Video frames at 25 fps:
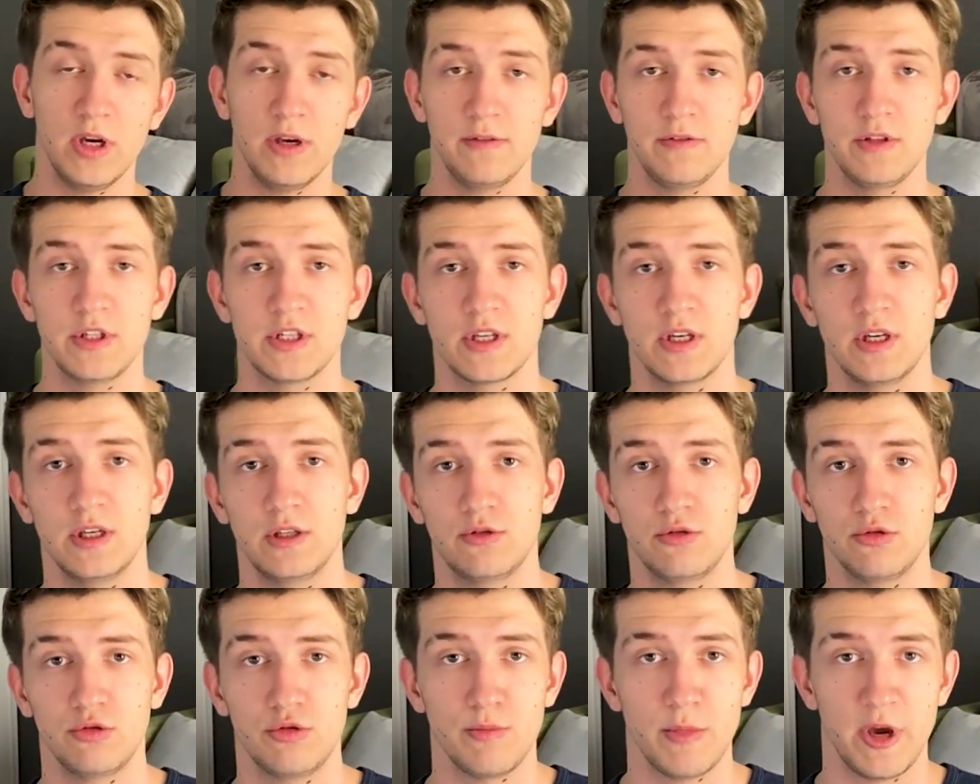I decided
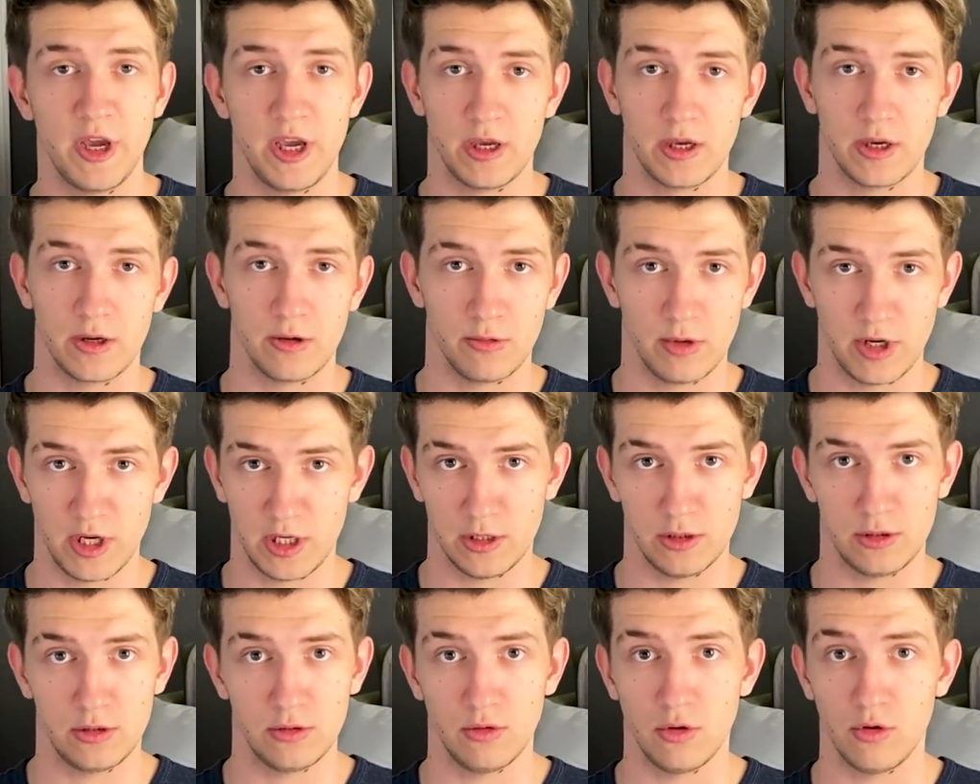to make a
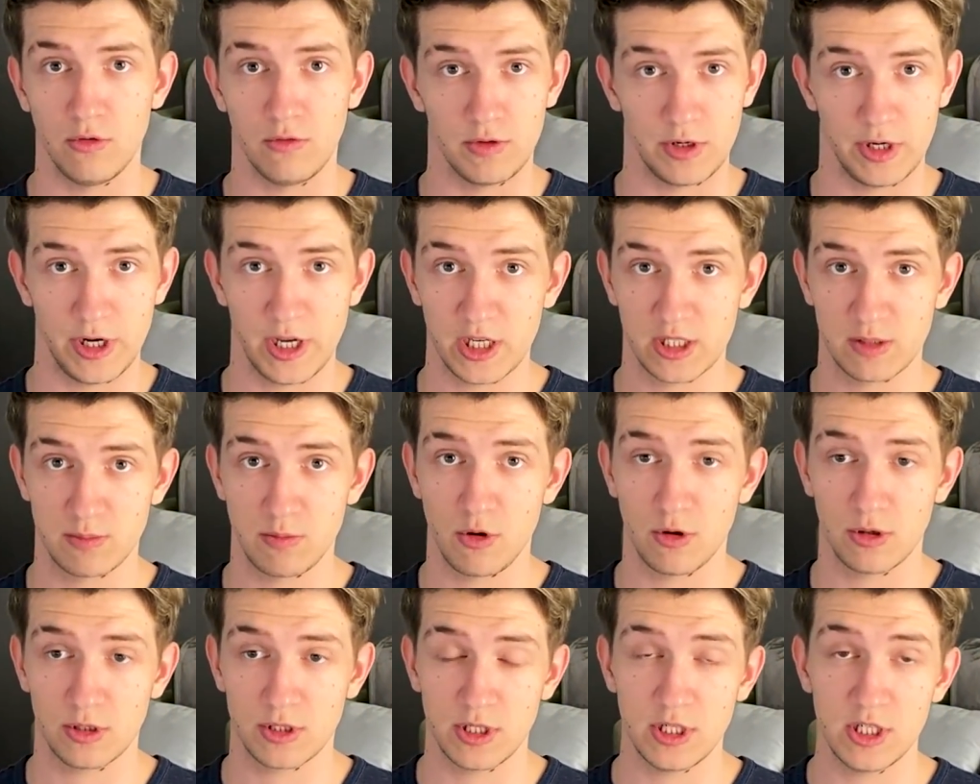rant over
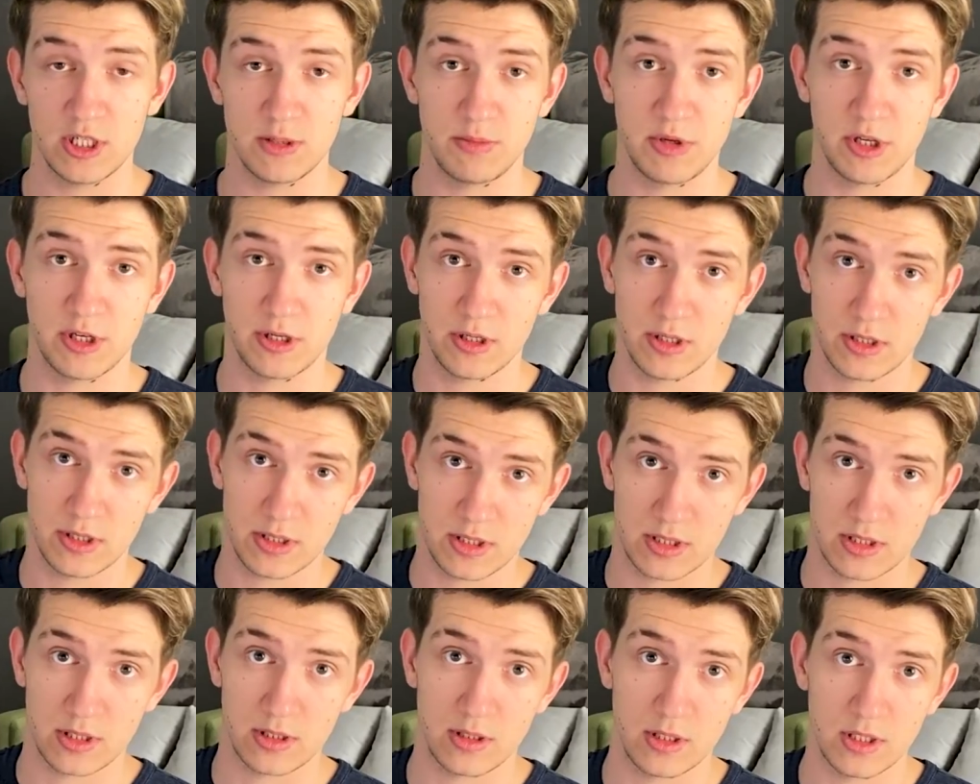Xbox is
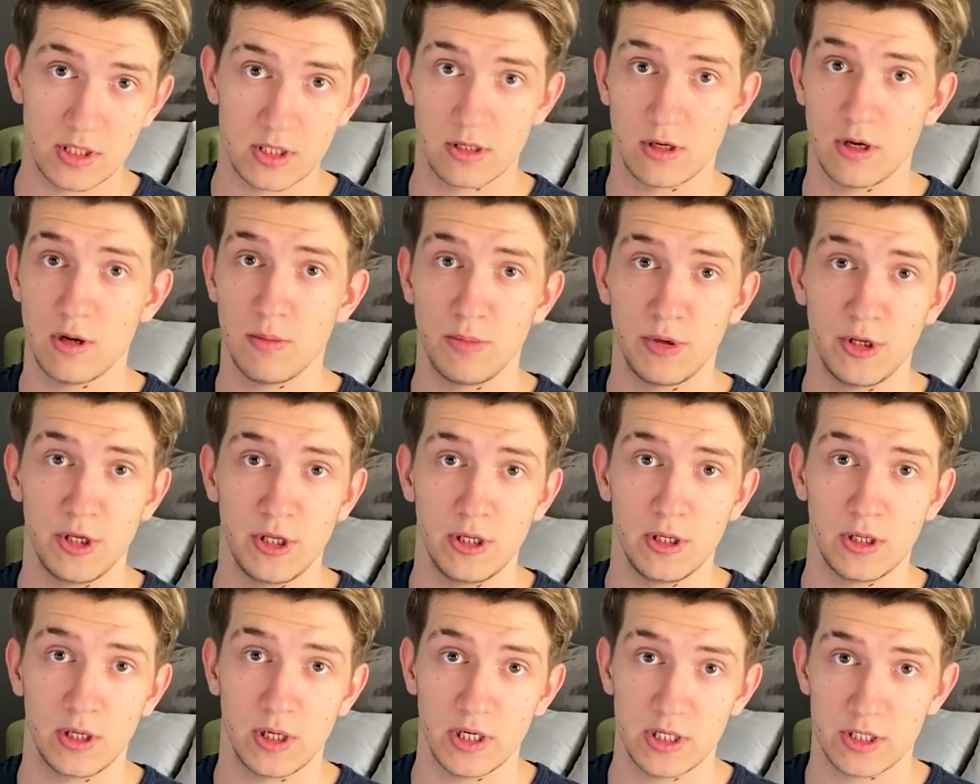because this
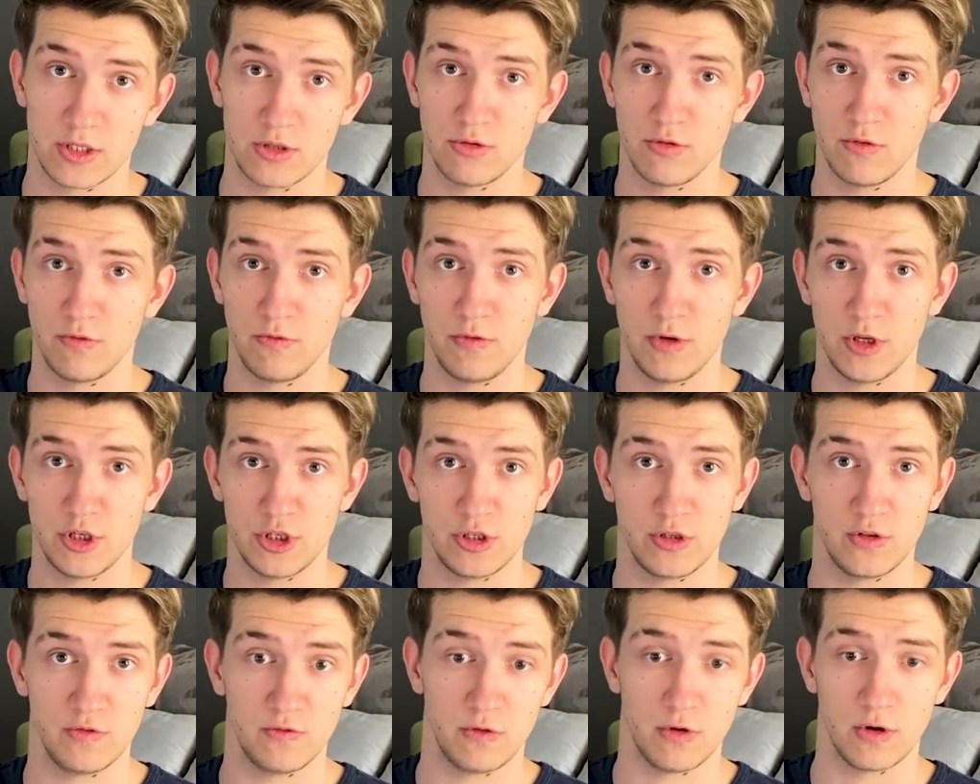company has no
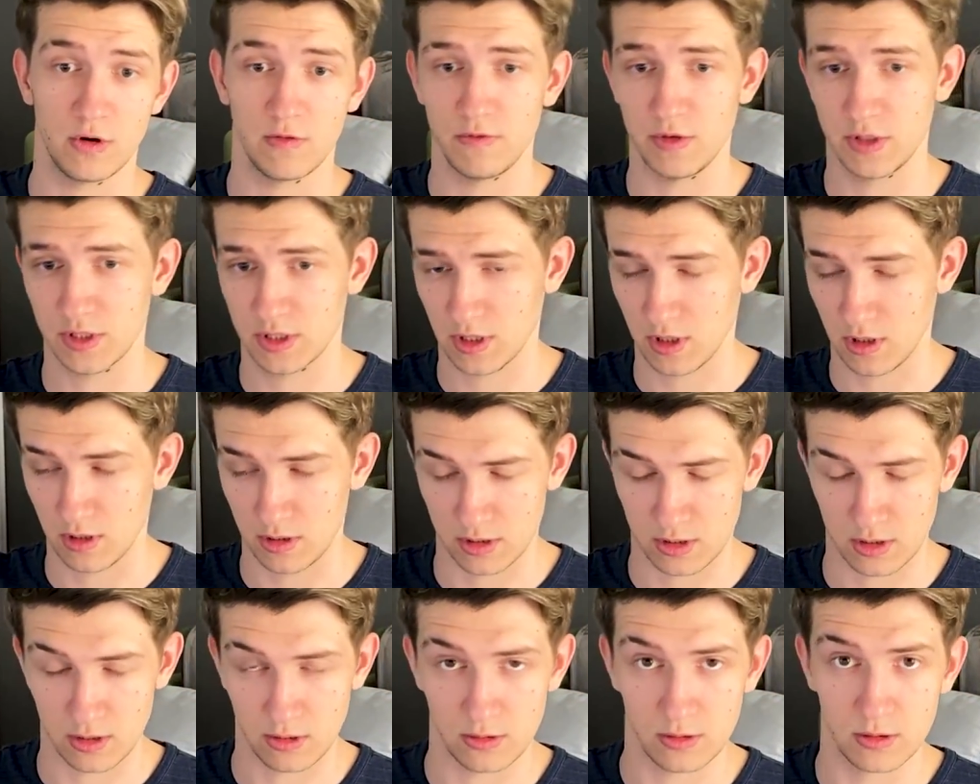vision for this
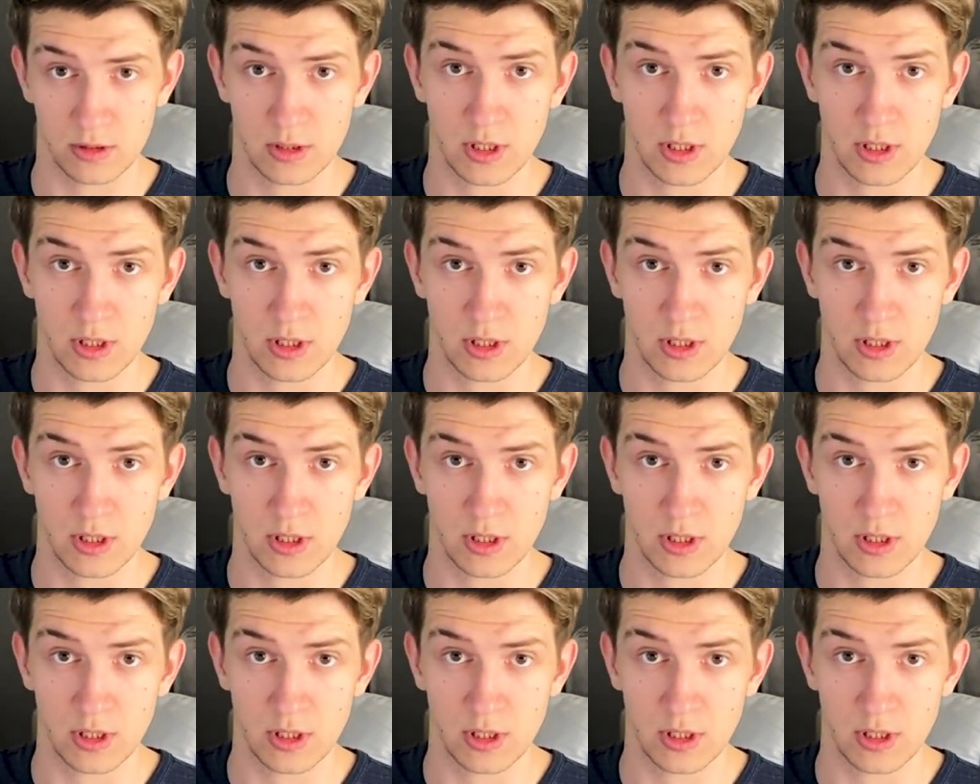console.